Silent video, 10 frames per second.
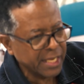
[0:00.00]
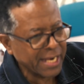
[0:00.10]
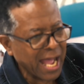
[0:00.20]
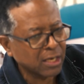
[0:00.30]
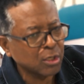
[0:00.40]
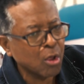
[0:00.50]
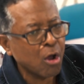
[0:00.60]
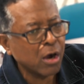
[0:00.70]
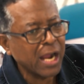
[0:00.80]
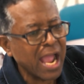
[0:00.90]
And how
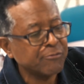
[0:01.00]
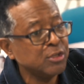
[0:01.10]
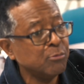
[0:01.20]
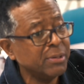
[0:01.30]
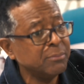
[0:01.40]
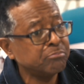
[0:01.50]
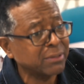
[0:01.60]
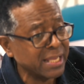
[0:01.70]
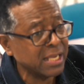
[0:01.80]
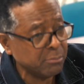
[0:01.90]
long have you been
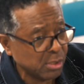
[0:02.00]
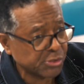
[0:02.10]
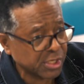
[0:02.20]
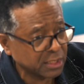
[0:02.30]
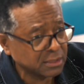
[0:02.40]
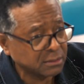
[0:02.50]
playing music?